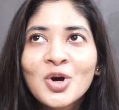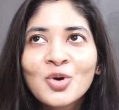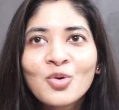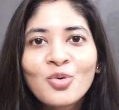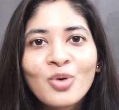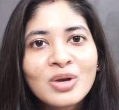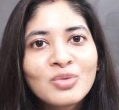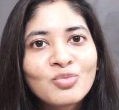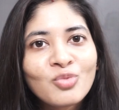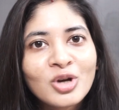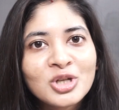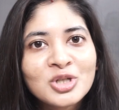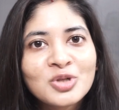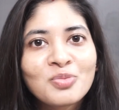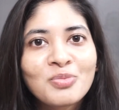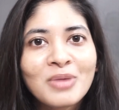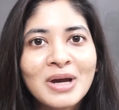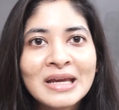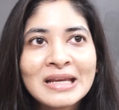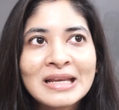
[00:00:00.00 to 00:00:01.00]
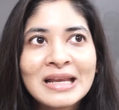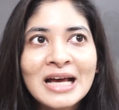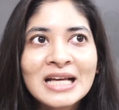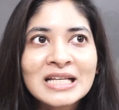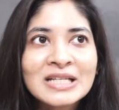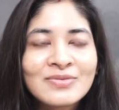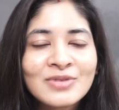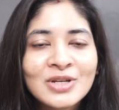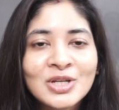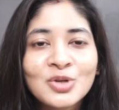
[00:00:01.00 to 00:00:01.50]
go and watch my
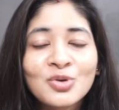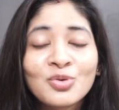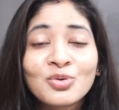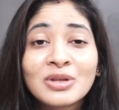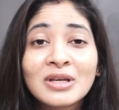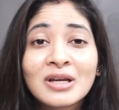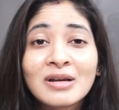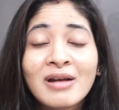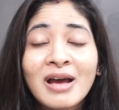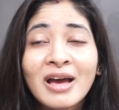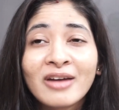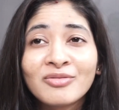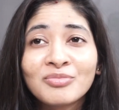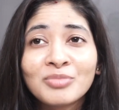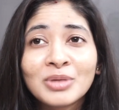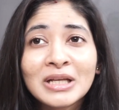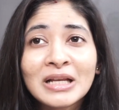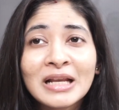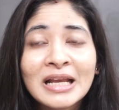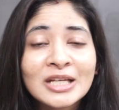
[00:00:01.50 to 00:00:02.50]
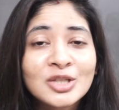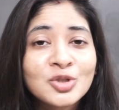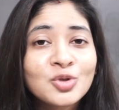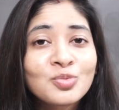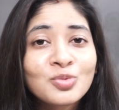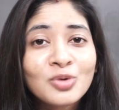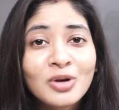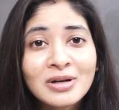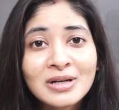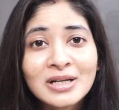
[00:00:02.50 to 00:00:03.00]
last video there have been like
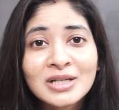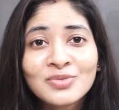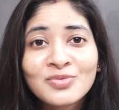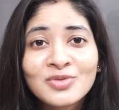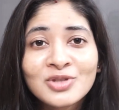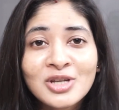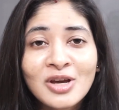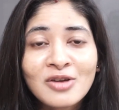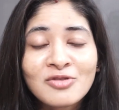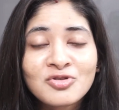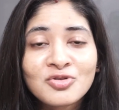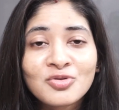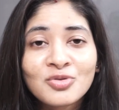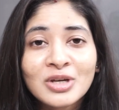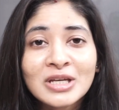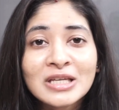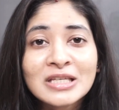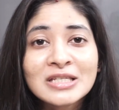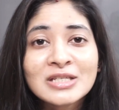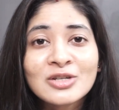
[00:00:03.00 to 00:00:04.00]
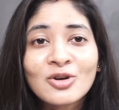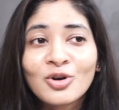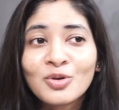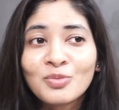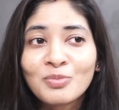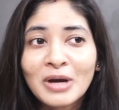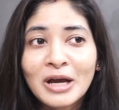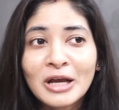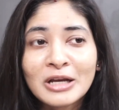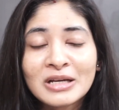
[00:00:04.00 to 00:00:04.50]
two products which I've showcased
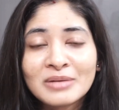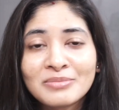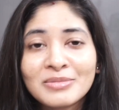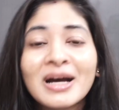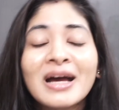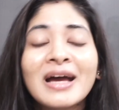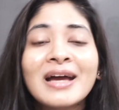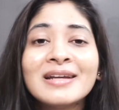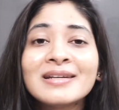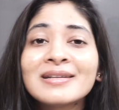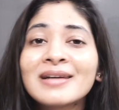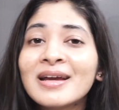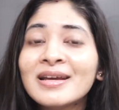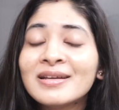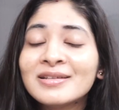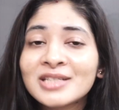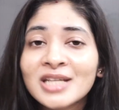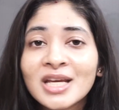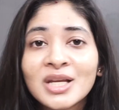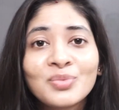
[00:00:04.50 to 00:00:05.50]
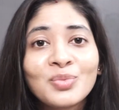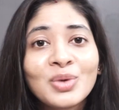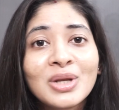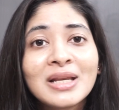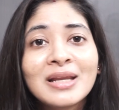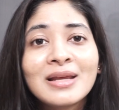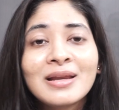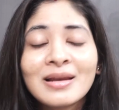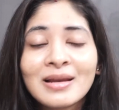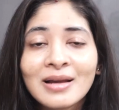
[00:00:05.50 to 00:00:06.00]
on Bioderma and I
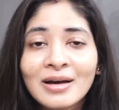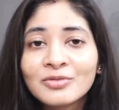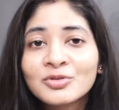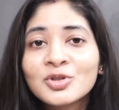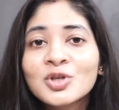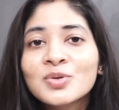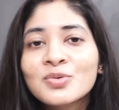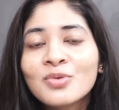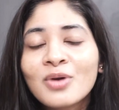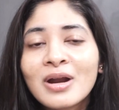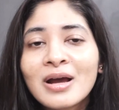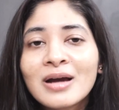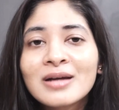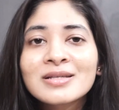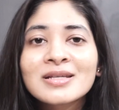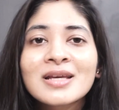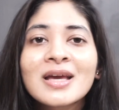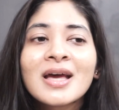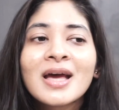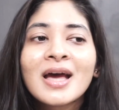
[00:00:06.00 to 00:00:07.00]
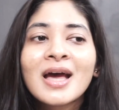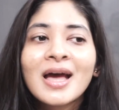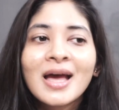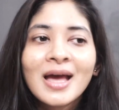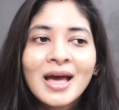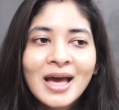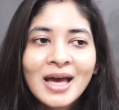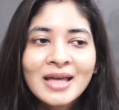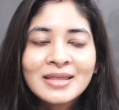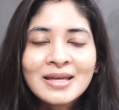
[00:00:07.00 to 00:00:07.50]
genuinely love those products
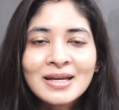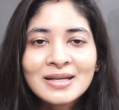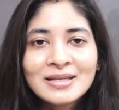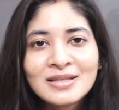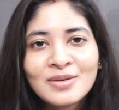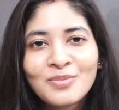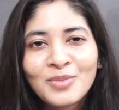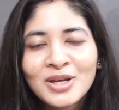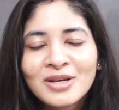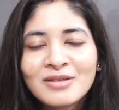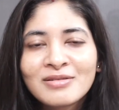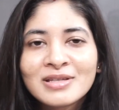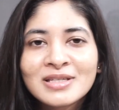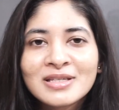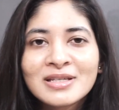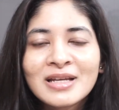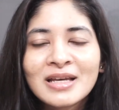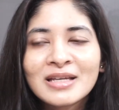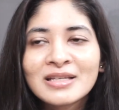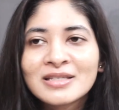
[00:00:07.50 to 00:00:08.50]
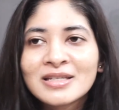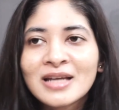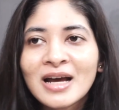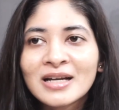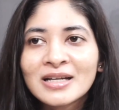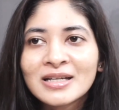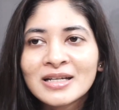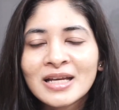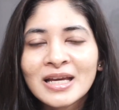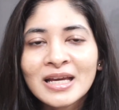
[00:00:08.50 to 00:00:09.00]
and that is the main reason I
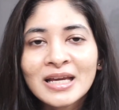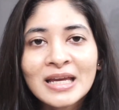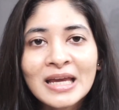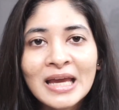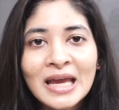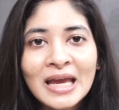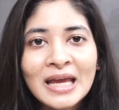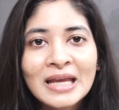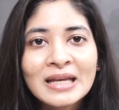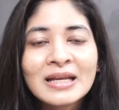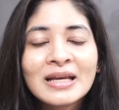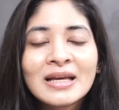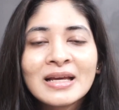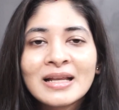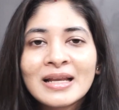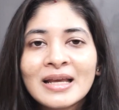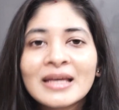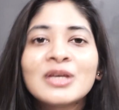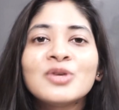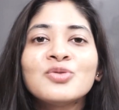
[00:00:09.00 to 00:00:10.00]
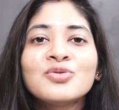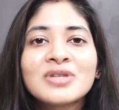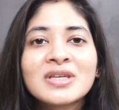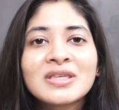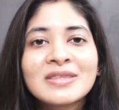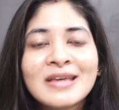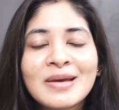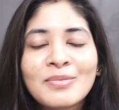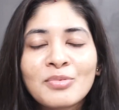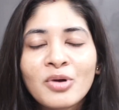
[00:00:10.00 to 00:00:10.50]
started again like
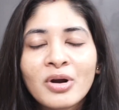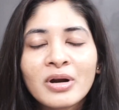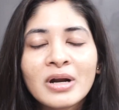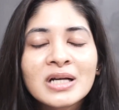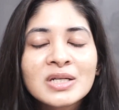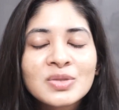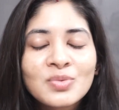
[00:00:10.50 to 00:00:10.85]
using their products